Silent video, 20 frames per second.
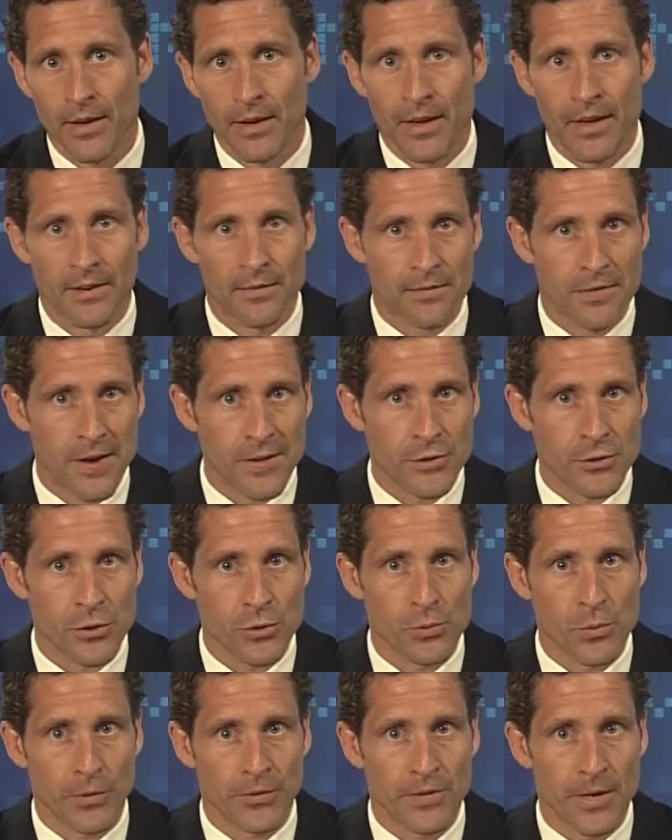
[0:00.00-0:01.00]

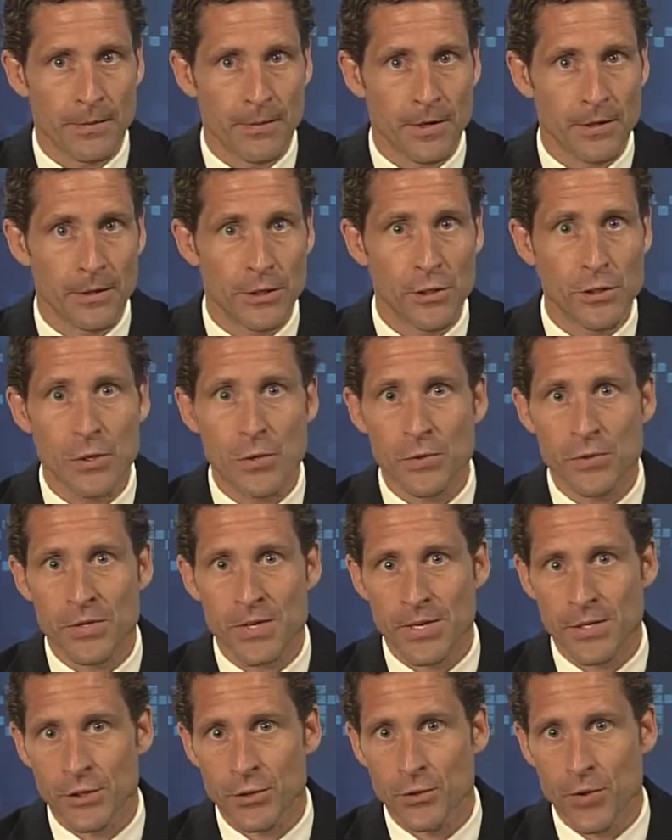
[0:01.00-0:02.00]
Investors will typically use
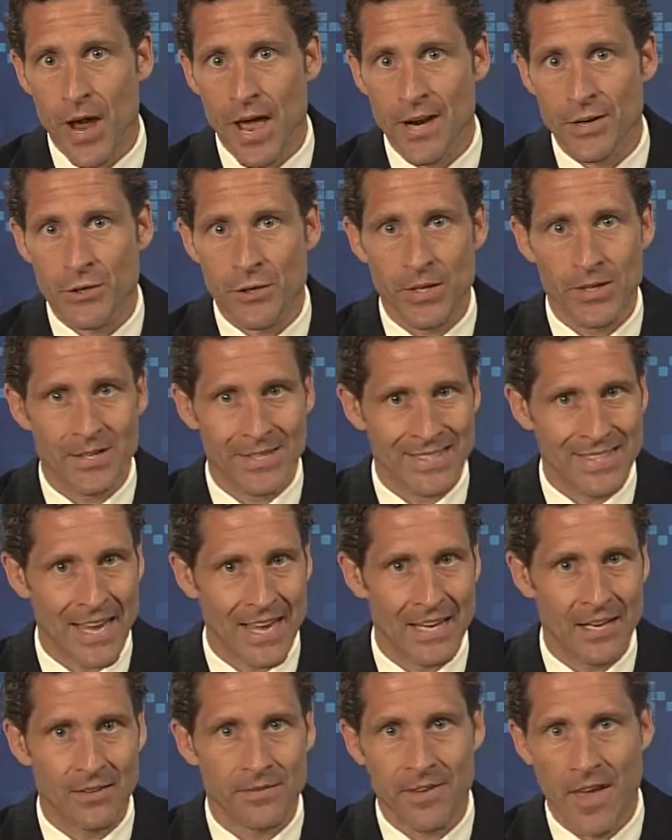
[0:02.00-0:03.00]
this strategy to
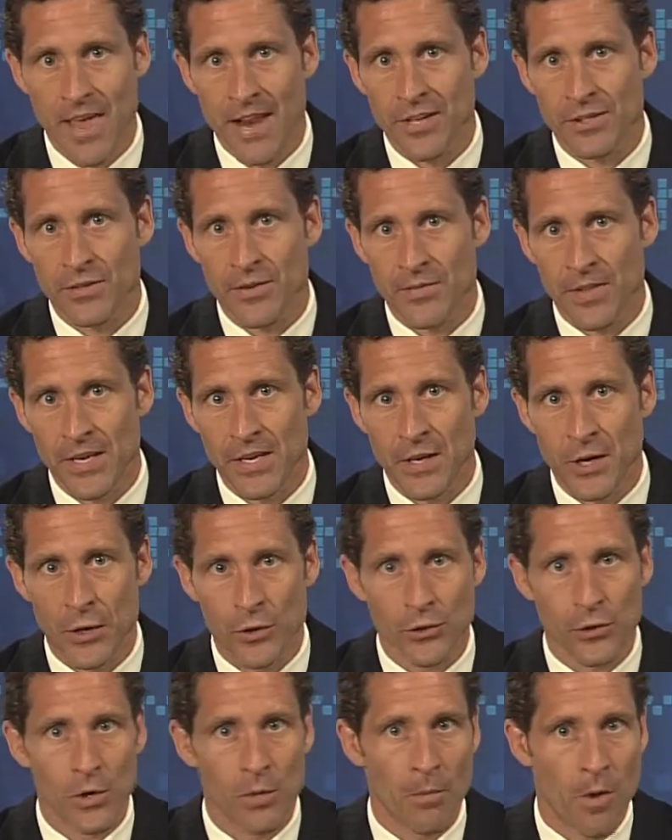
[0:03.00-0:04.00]
take advantage of the
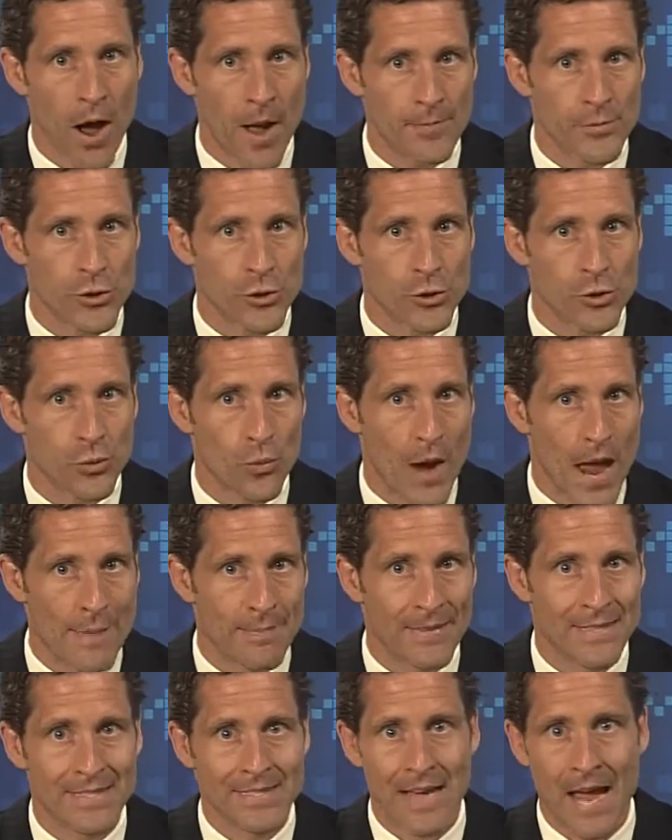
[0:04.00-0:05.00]
near-term option's
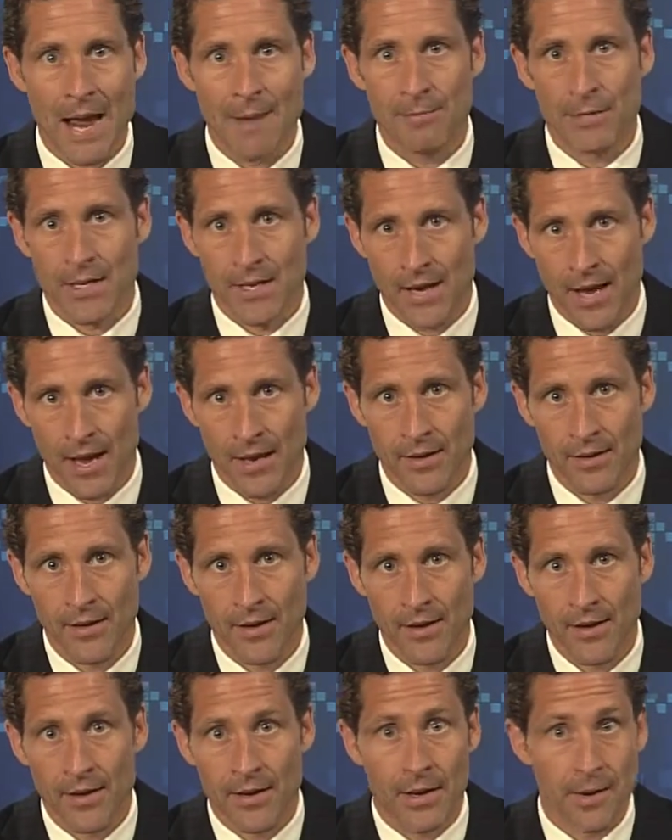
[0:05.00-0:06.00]
rapid time decay
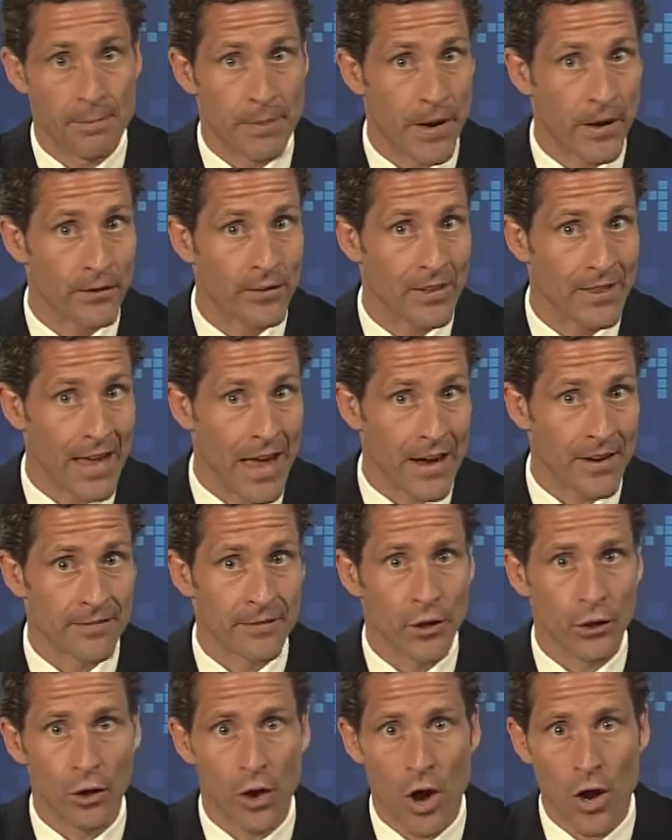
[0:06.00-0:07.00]
compared to that of
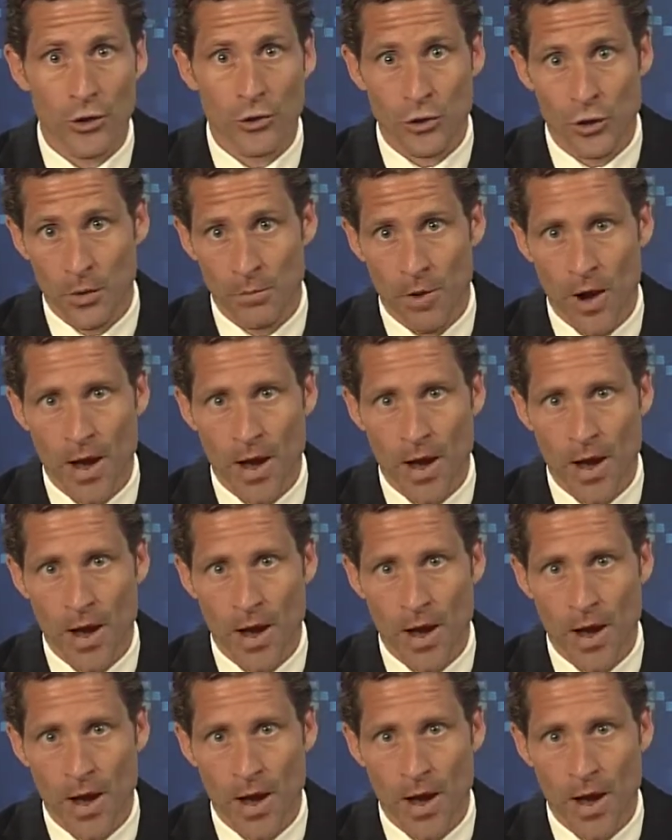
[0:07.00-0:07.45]
the long-term